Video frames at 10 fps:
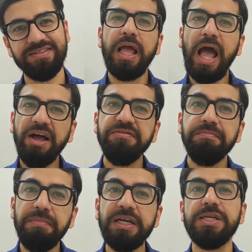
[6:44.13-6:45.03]
Have
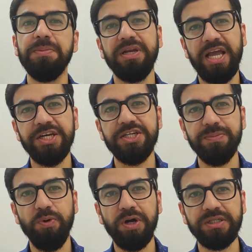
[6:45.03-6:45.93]
multiple entry
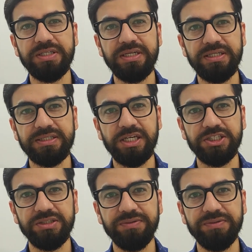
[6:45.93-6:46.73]
points in a discussion.